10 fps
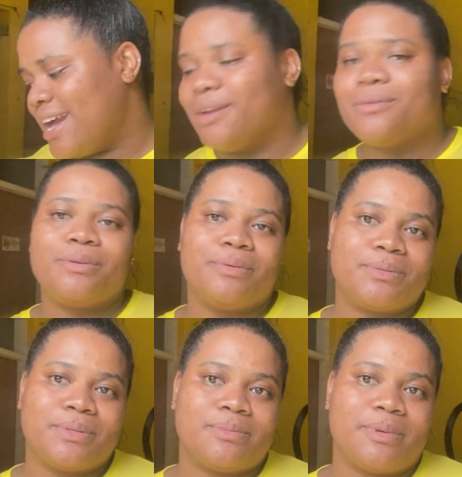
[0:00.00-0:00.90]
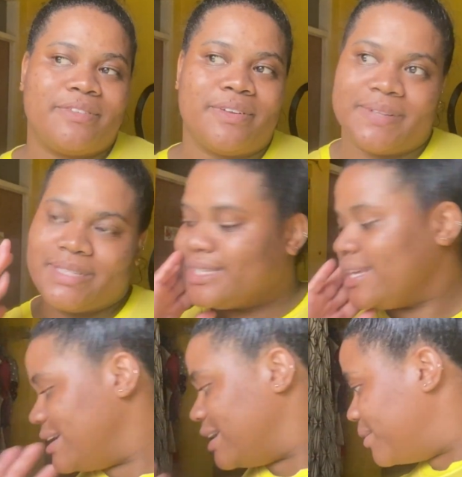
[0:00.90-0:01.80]
I don't know which one is my favorites.
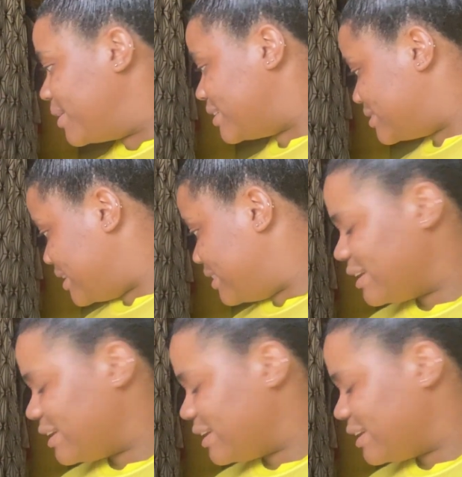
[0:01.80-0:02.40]
Oh yes, I